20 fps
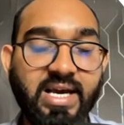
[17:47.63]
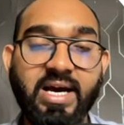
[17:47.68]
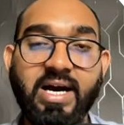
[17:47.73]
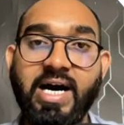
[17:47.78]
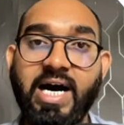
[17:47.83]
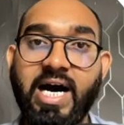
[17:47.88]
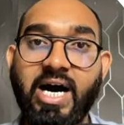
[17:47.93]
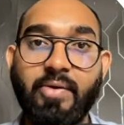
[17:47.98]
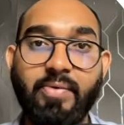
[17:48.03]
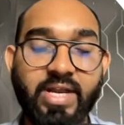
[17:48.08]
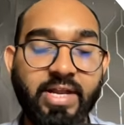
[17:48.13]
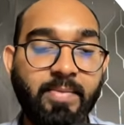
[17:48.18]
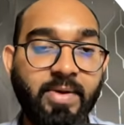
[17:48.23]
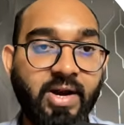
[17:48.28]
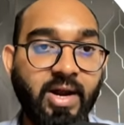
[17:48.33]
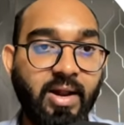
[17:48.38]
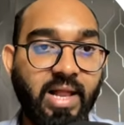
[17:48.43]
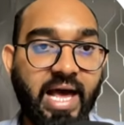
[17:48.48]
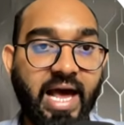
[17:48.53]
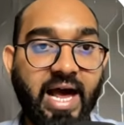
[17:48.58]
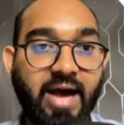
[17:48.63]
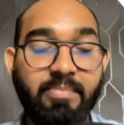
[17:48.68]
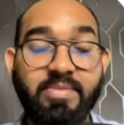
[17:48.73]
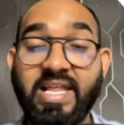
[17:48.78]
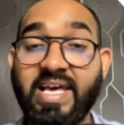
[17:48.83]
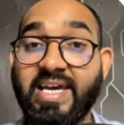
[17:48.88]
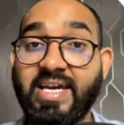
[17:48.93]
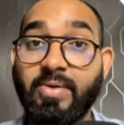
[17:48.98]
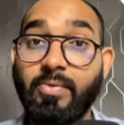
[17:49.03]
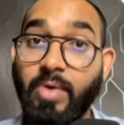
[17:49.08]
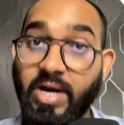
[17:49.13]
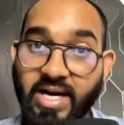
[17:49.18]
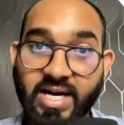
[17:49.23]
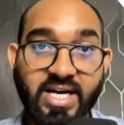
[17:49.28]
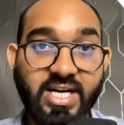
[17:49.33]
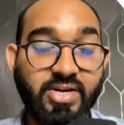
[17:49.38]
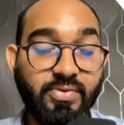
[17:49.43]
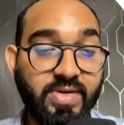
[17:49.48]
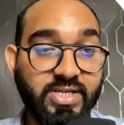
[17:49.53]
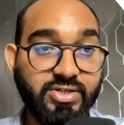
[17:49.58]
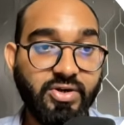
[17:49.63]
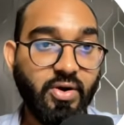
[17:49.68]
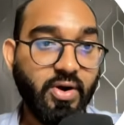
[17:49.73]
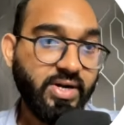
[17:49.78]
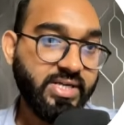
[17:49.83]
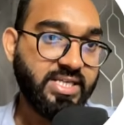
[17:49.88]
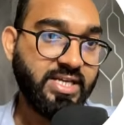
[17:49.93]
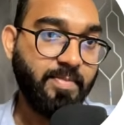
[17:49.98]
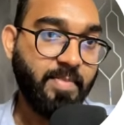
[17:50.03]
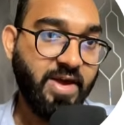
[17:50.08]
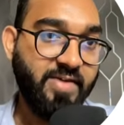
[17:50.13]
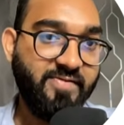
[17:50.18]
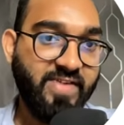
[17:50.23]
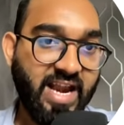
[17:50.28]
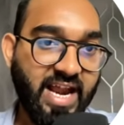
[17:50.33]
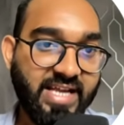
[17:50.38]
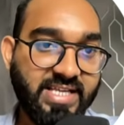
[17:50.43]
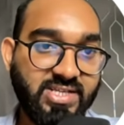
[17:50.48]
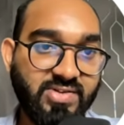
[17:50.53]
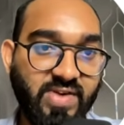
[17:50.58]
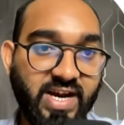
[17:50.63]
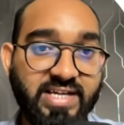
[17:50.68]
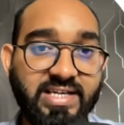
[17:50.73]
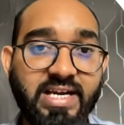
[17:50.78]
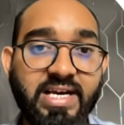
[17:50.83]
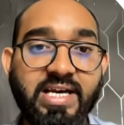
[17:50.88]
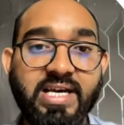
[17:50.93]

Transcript: whenever I'll have like $100 in my balance, right?